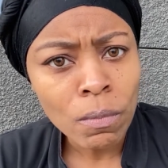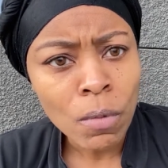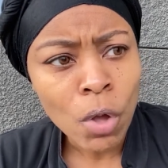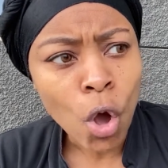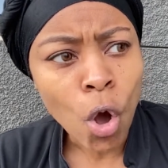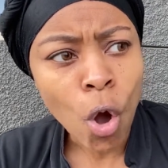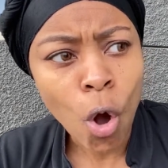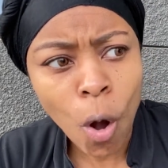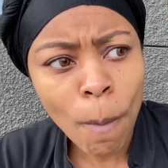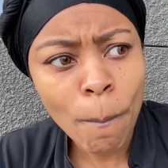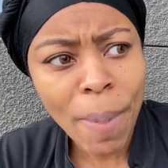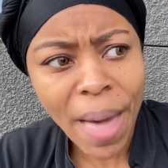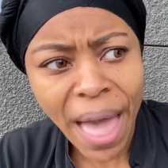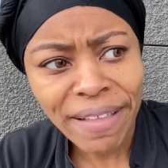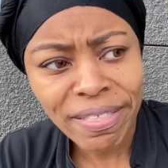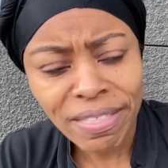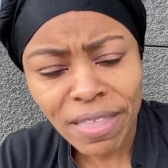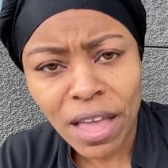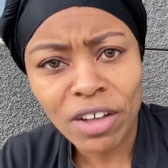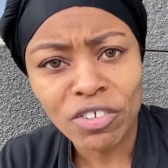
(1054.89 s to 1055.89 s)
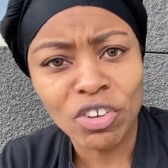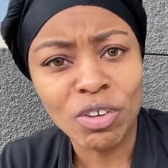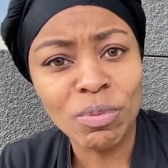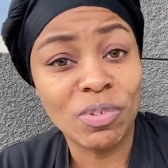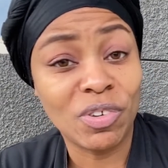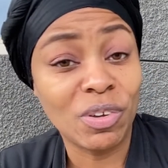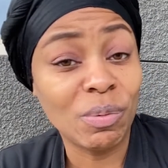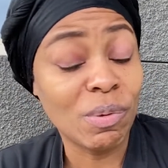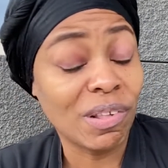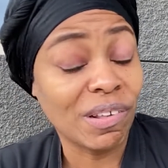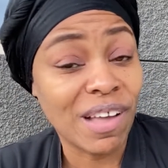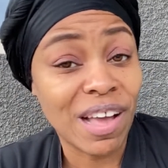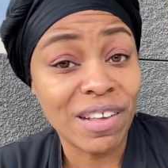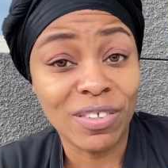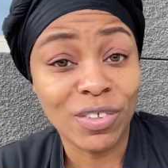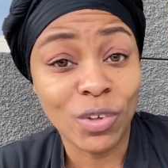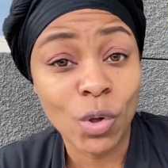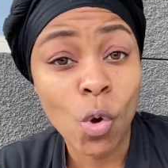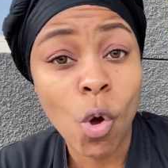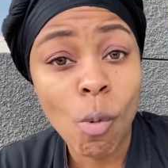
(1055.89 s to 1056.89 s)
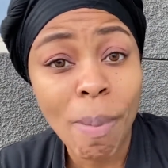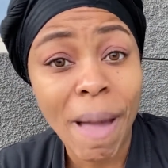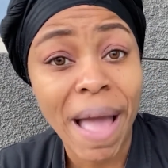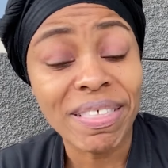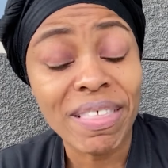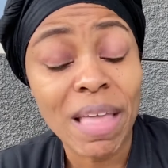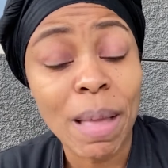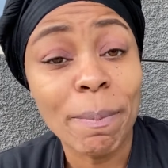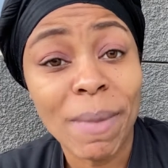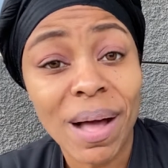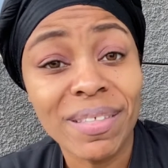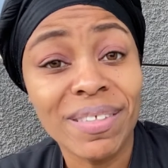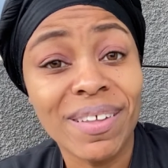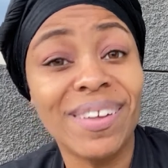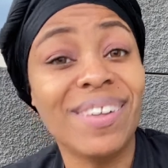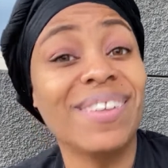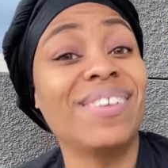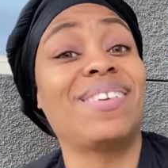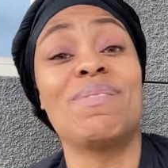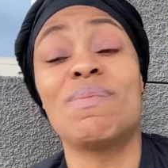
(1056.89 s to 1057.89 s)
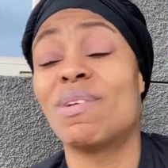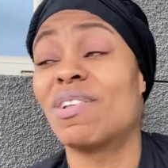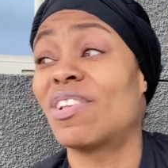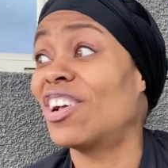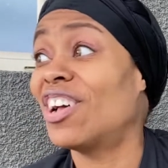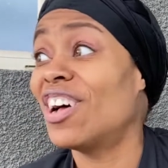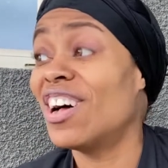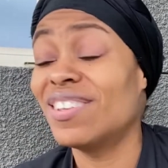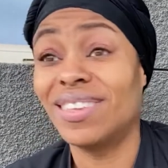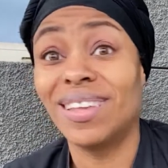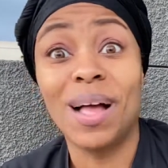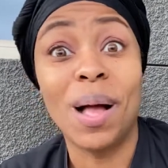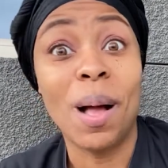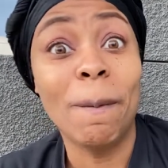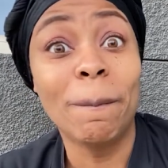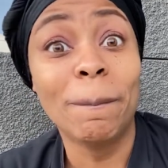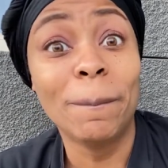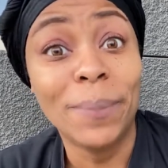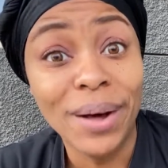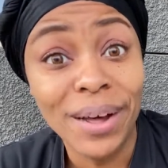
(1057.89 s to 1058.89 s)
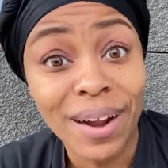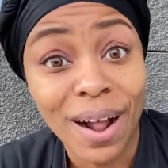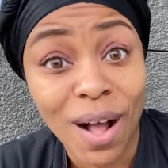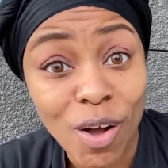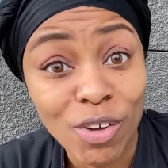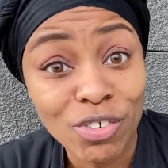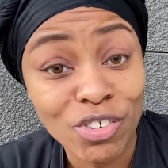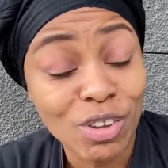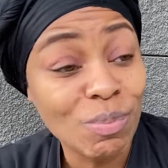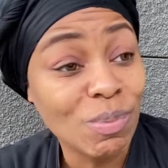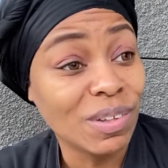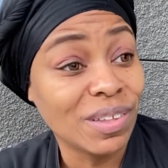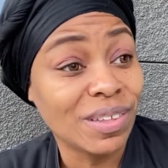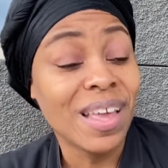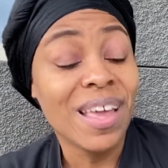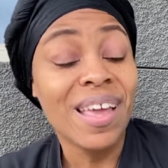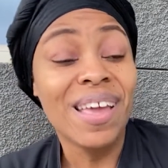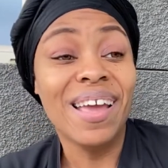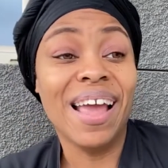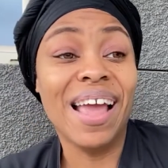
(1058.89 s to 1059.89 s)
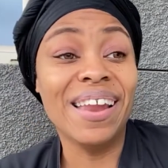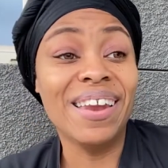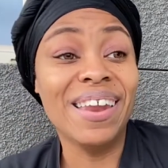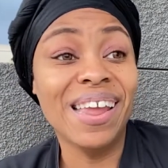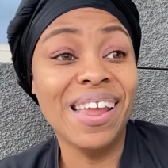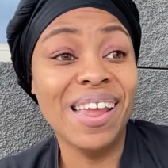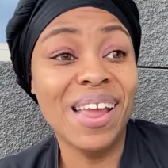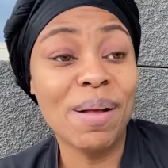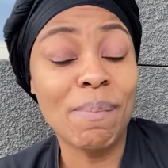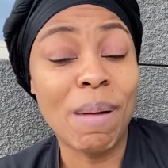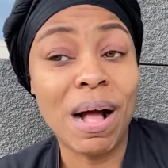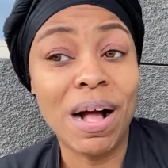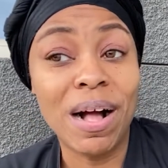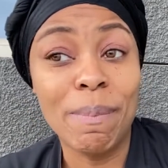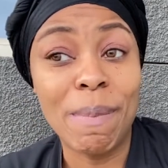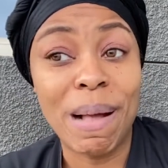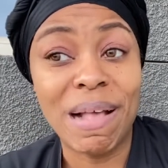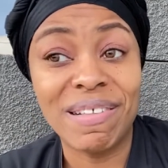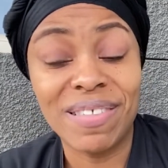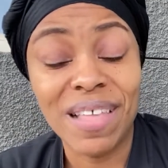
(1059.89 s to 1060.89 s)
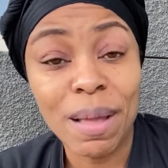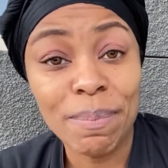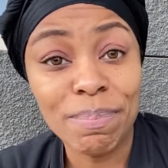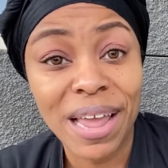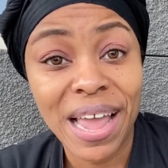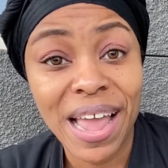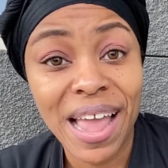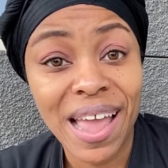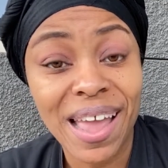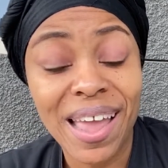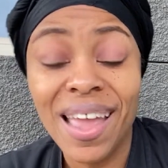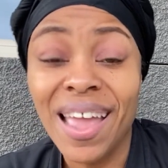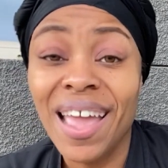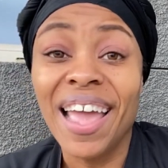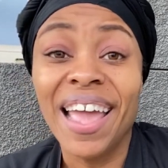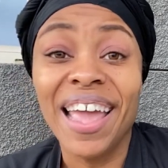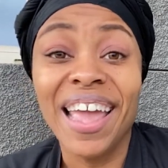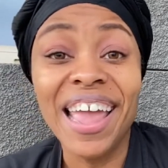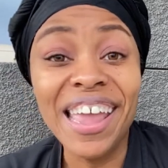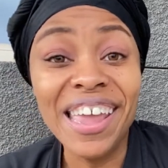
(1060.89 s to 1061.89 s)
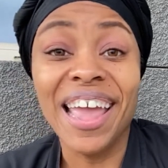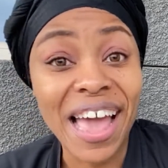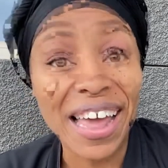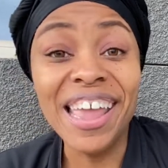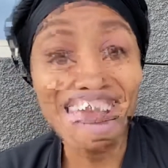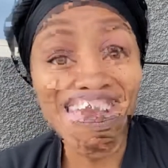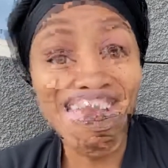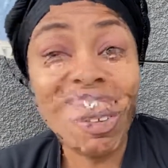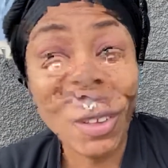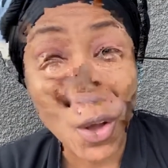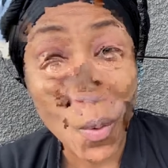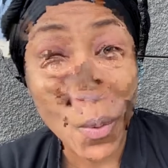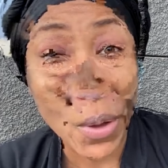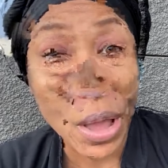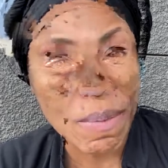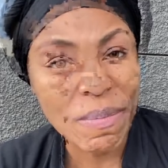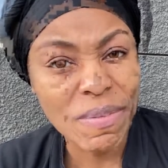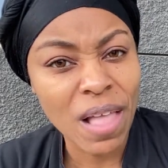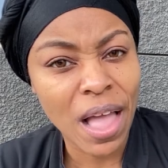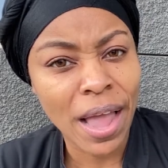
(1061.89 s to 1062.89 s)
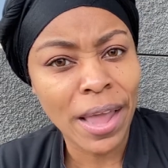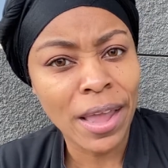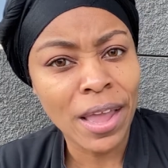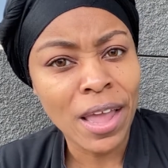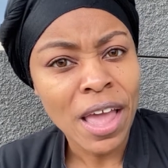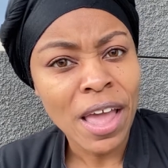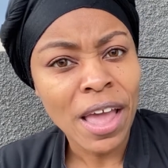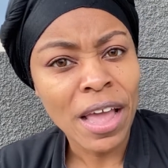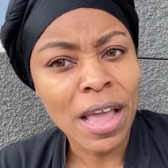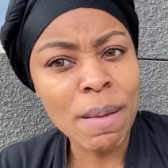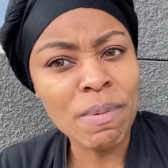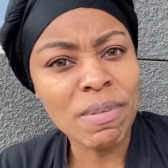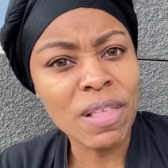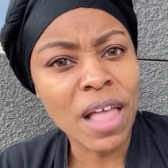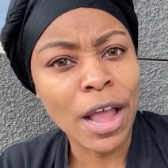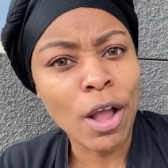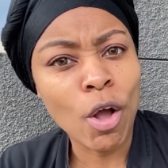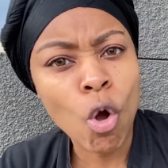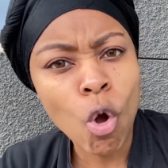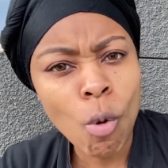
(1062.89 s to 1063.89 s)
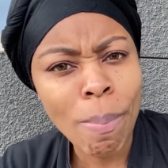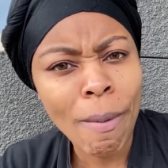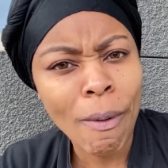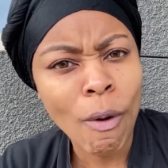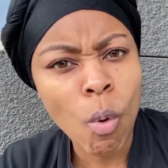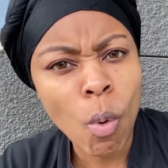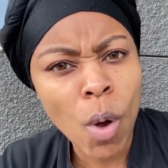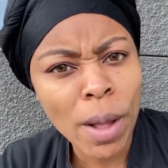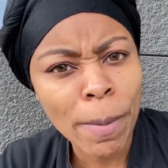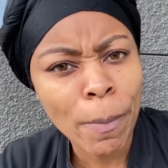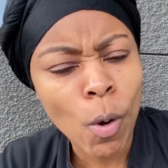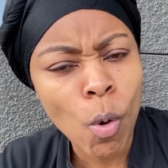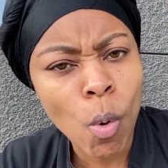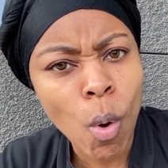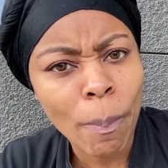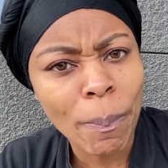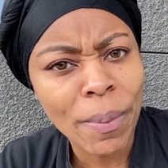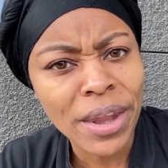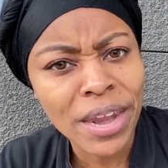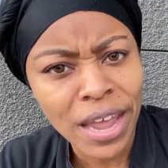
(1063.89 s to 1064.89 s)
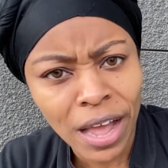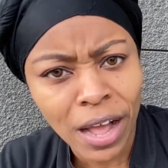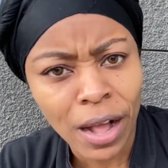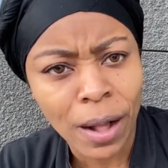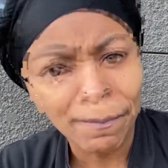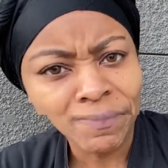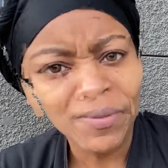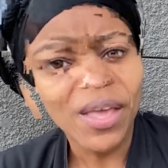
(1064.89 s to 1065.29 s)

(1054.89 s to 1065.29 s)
Who back there? She was cussing too. Who back there, mother? She was cussing her butt off. And then my stepdad, he got up too. He was like, who up in there?